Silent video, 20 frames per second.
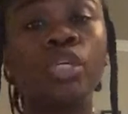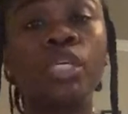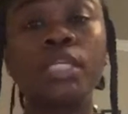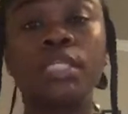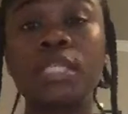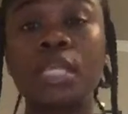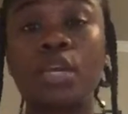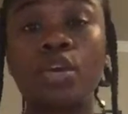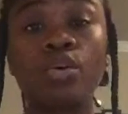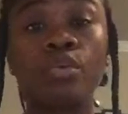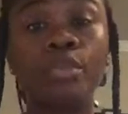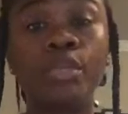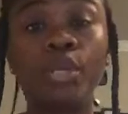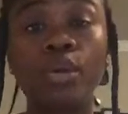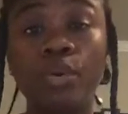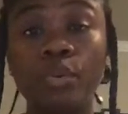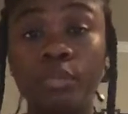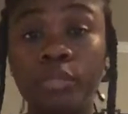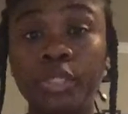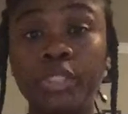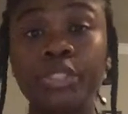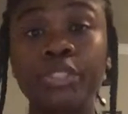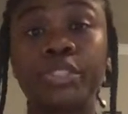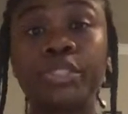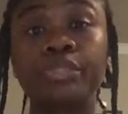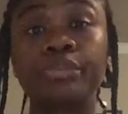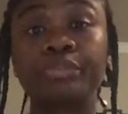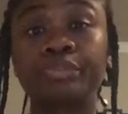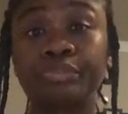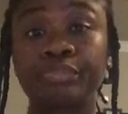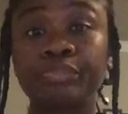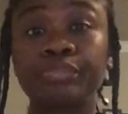kids ain't gonna be homeless.